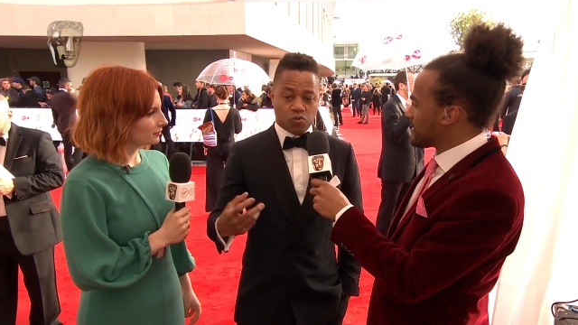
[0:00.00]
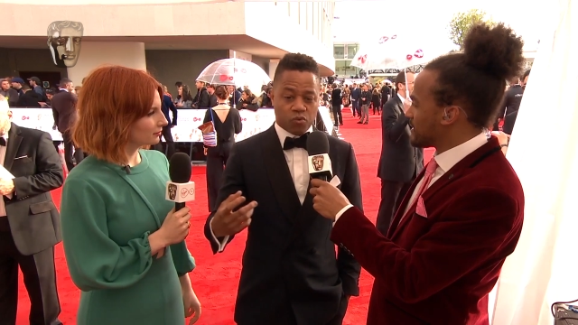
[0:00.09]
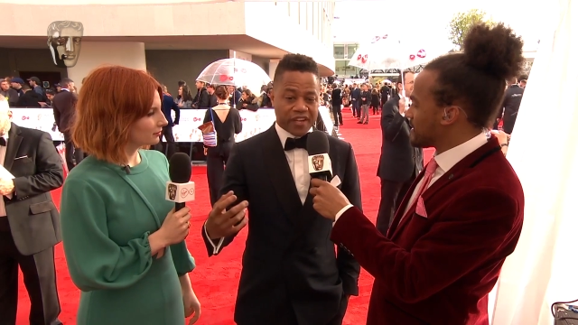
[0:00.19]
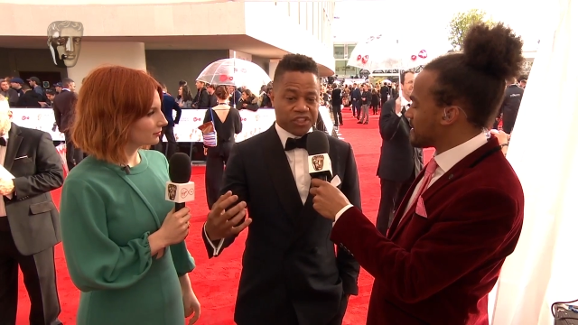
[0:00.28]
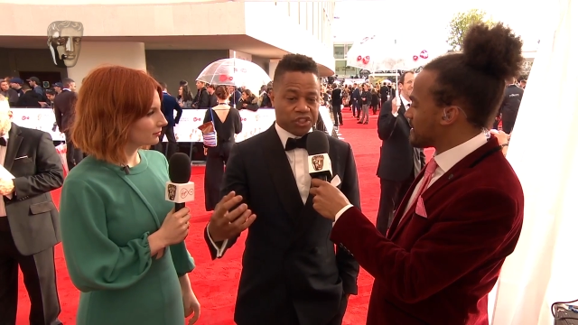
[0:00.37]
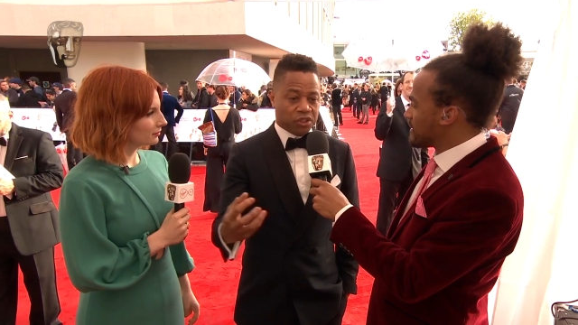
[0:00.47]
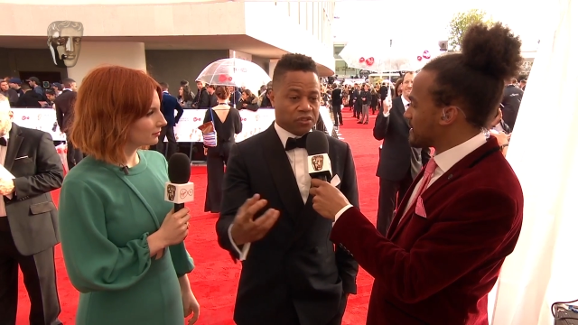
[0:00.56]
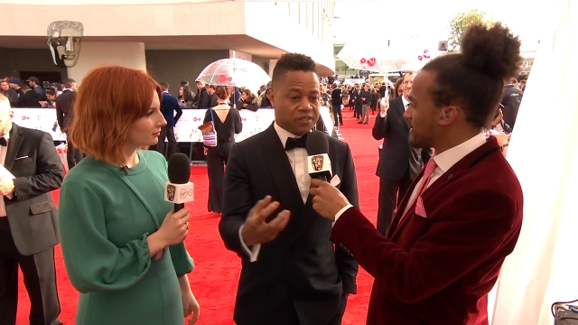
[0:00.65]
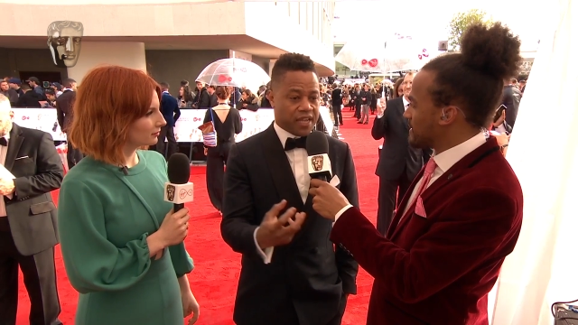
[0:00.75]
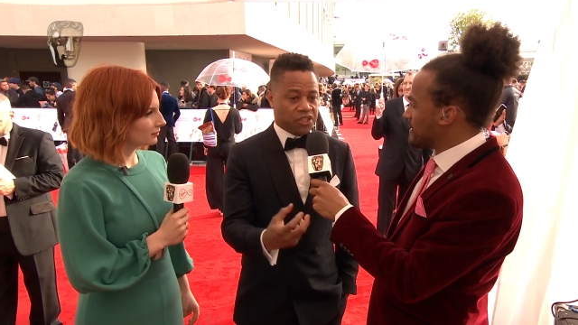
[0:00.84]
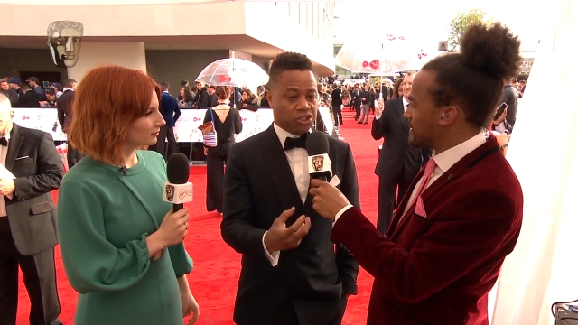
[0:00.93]
Speaker 1: racial
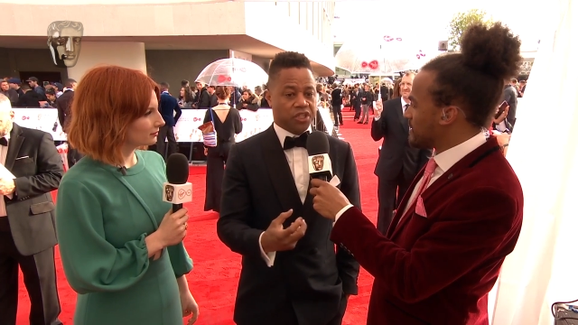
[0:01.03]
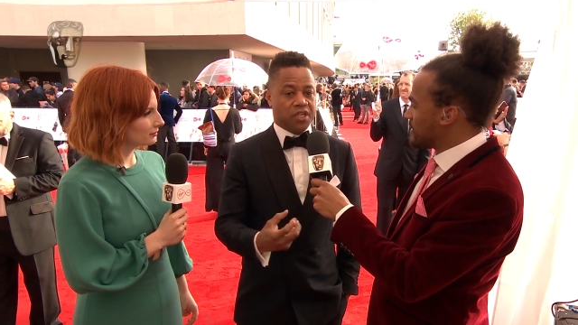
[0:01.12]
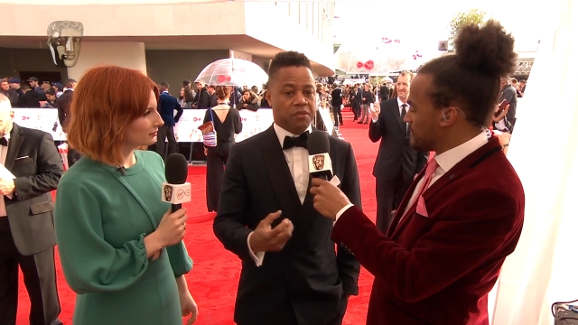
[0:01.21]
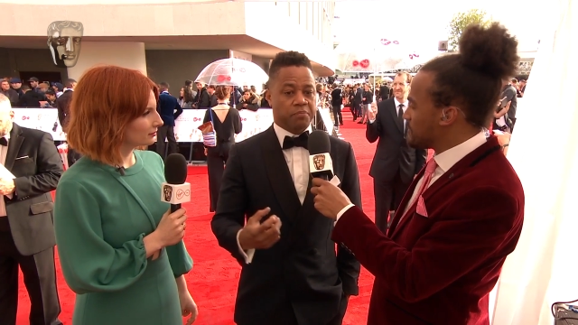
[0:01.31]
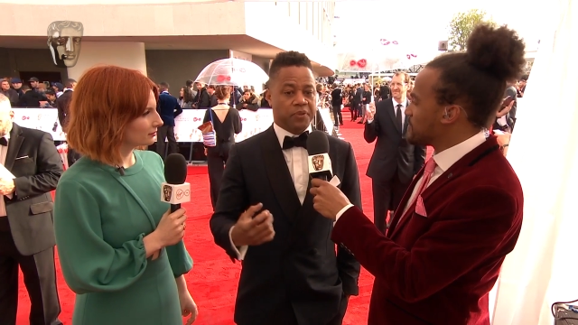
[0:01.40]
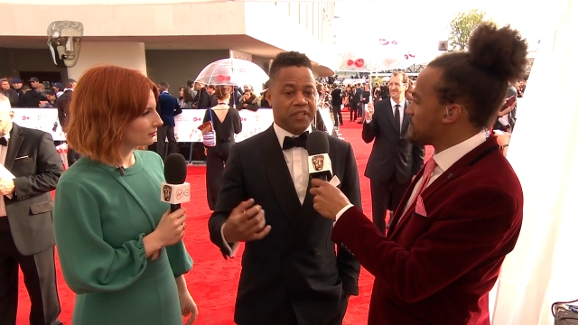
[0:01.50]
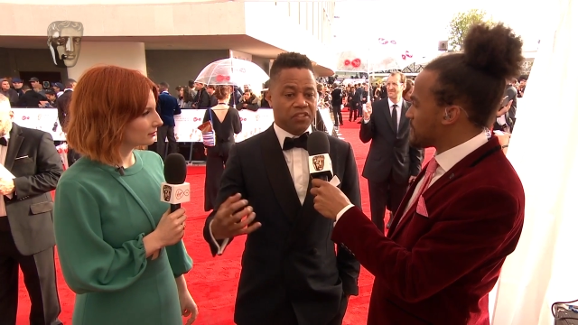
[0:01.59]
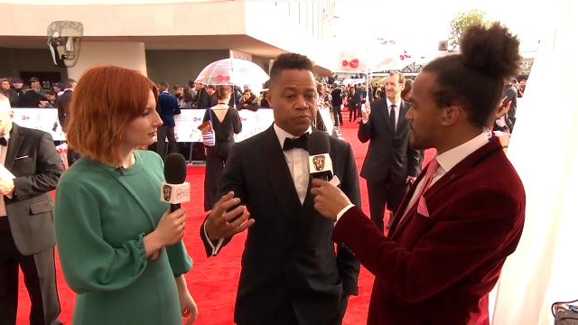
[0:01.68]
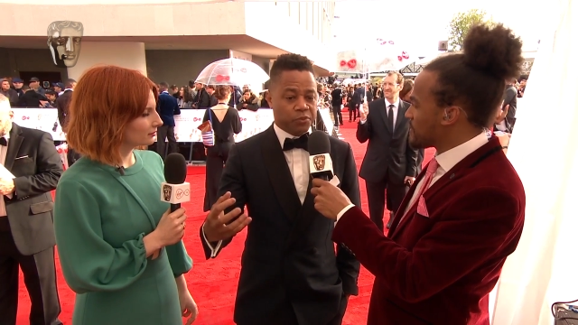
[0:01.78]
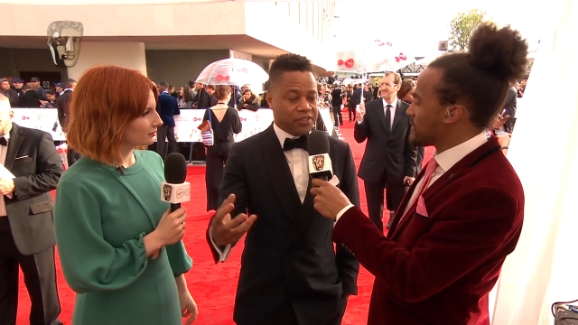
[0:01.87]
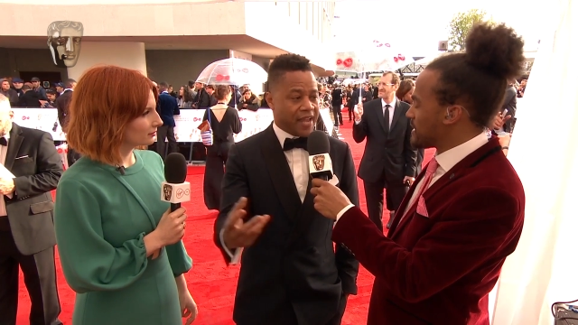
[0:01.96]
tension, police
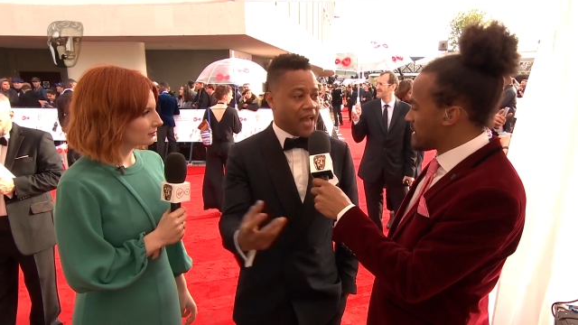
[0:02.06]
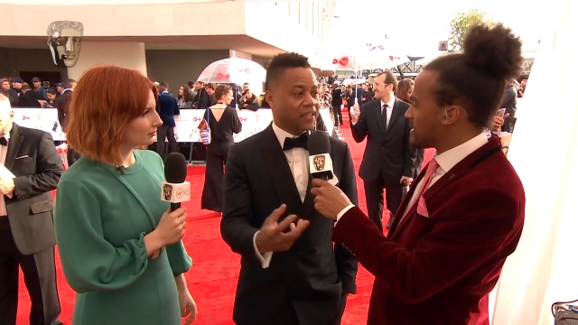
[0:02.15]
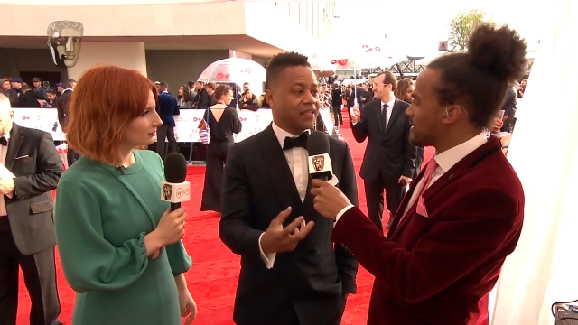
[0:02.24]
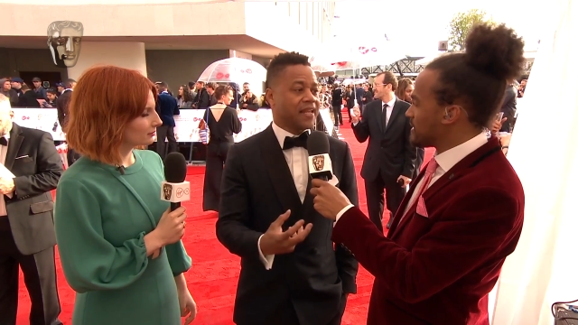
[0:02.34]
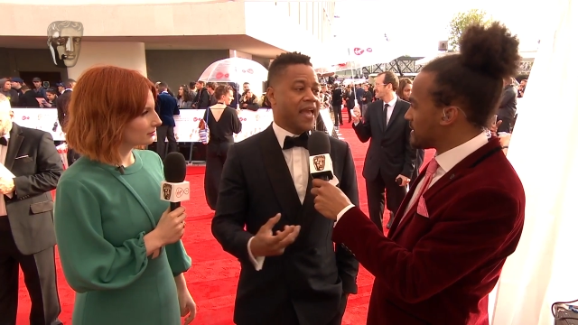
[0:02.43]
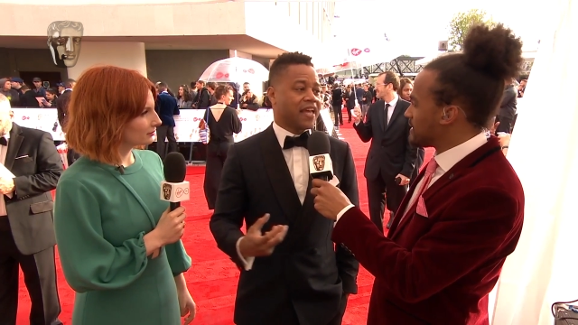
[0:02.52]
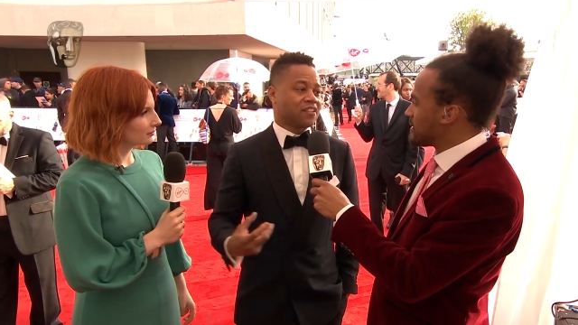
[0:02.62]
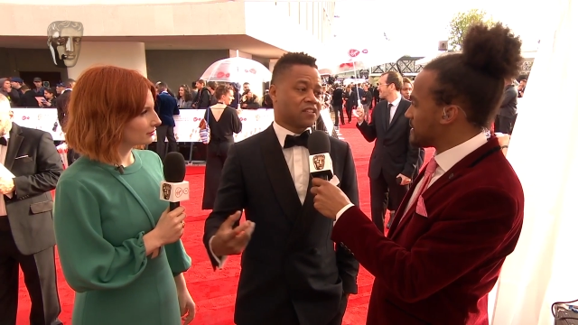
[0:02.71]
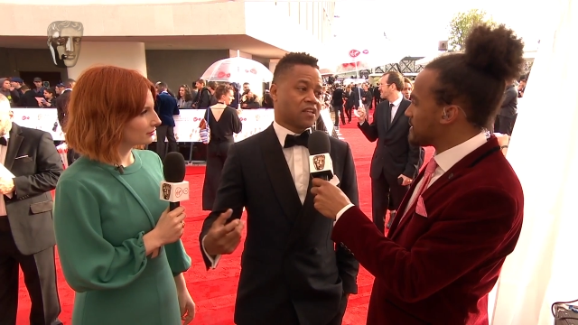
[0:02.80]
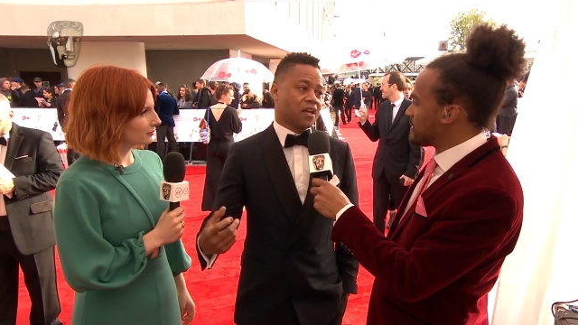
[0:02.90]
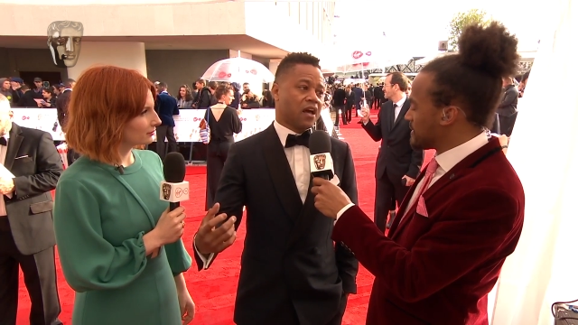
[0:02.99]

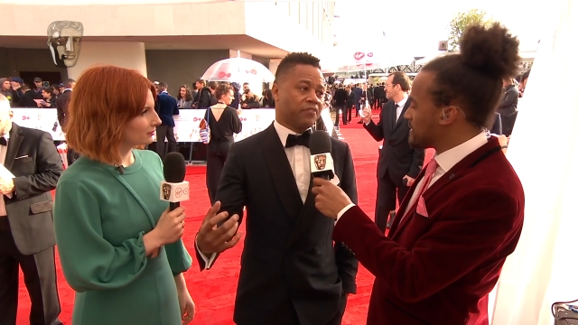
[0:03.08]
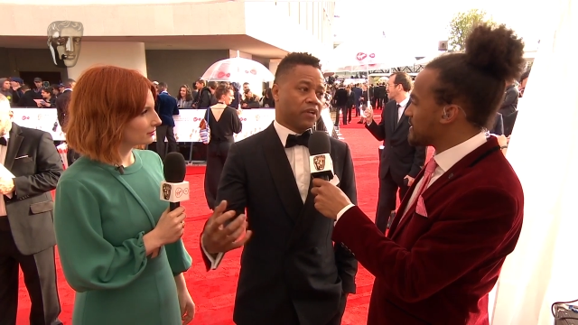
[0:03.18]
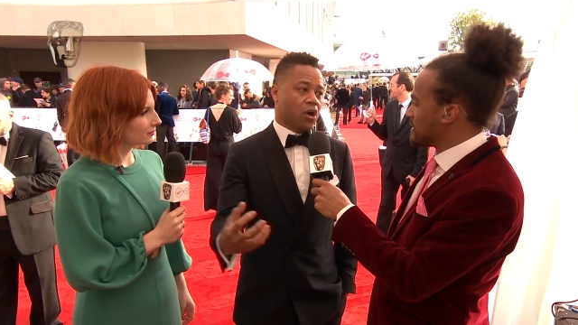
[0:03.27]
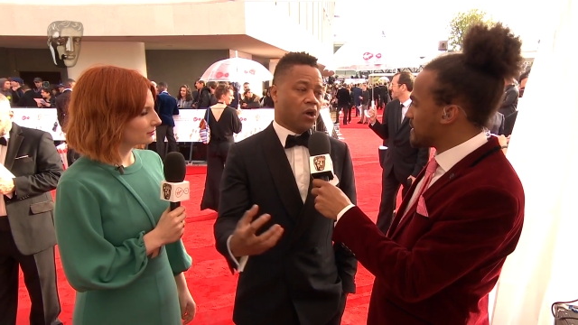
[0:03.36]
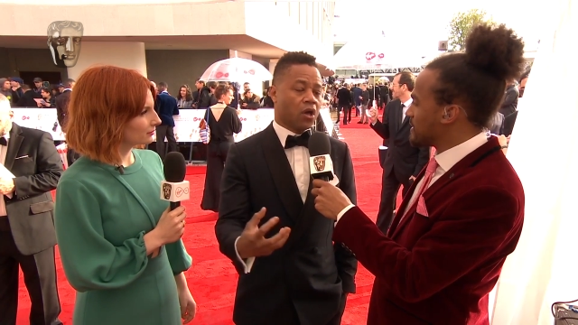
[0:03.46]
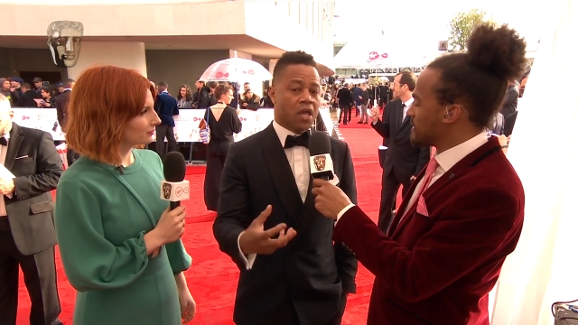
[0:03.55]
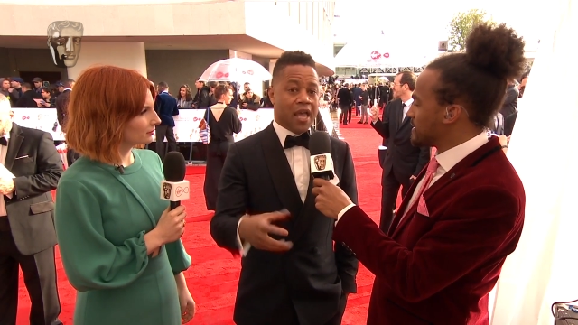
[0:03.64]
brutality-esque of it all,